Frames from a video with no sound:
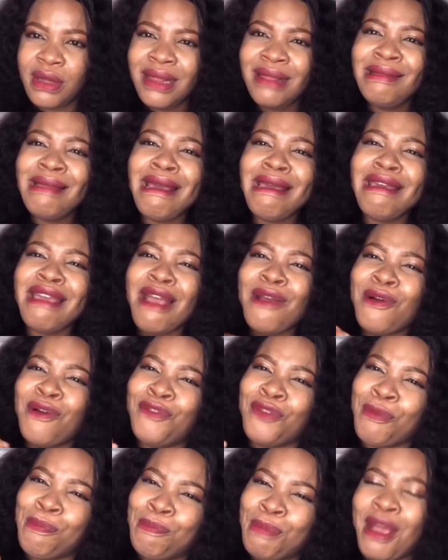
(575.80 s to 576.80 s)
Take care of
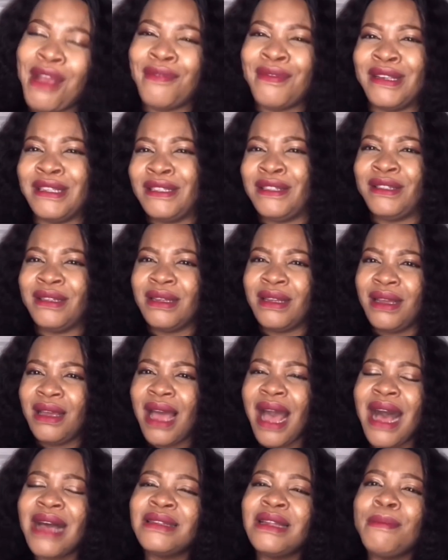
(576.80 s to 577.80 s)
your parents
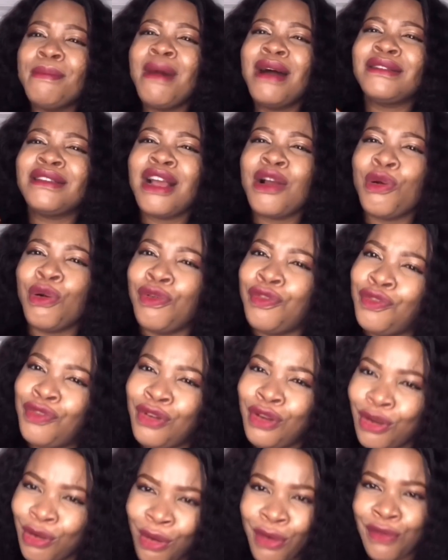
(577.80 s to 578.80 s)
as a matter
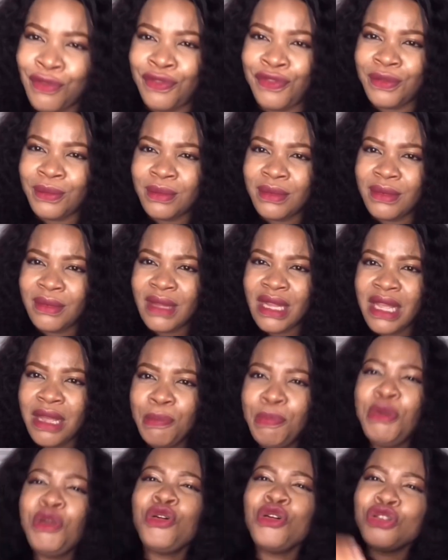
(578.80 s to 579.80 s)
of love,
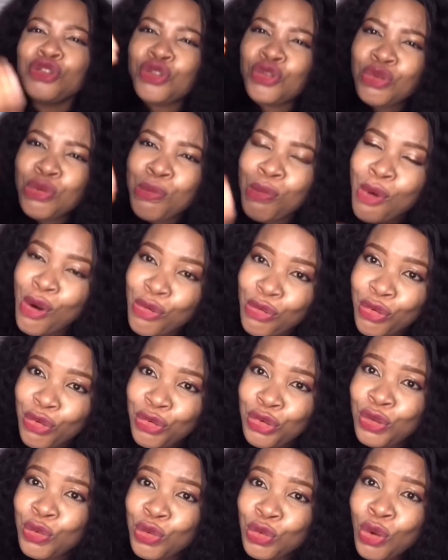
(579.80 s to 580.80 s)
because tomorrow
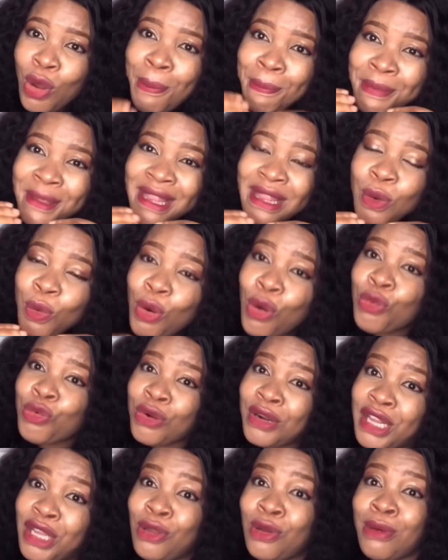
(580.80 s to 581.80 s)
you will not be the one
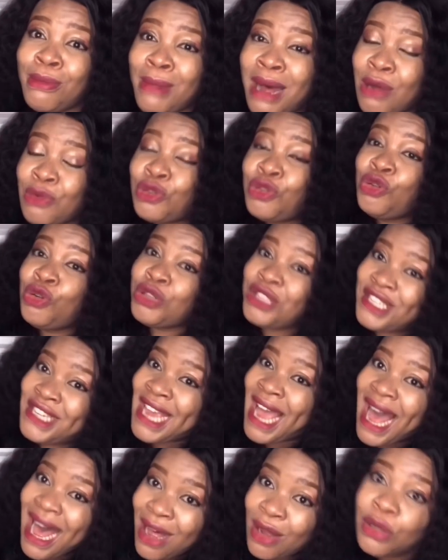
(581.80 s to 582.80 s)
running your mouth, your
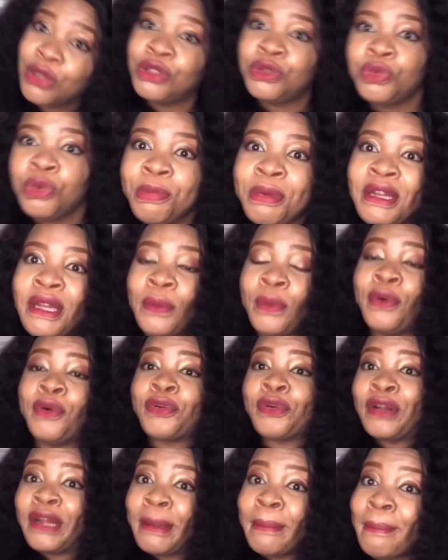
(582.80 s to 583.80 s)
child will be the one
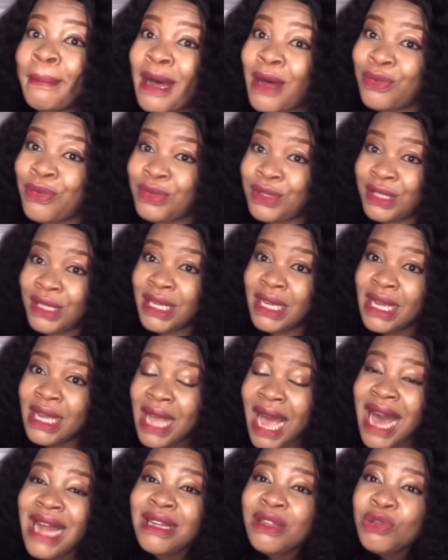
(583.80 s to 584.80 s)
running mouth.
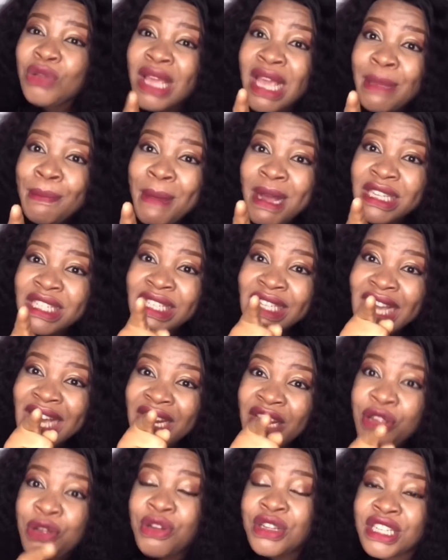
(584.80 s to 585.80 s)
And imagine
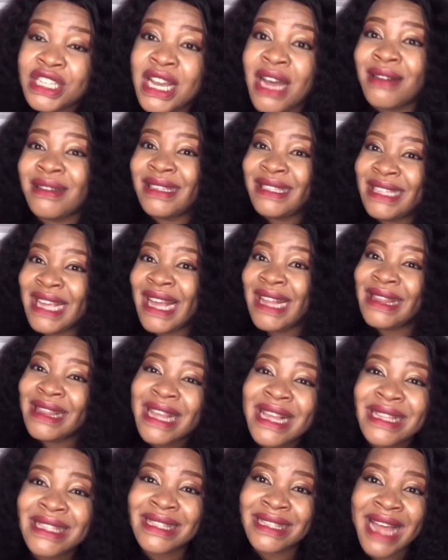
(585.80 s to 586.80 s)
hearing your child say
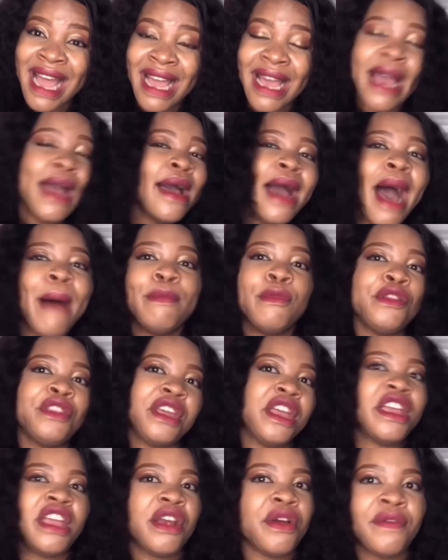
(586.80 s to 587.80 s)
things like, I'm not
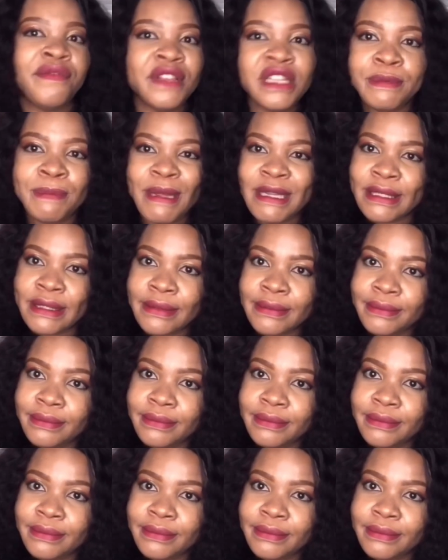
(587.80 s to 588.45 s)
taking care of this person,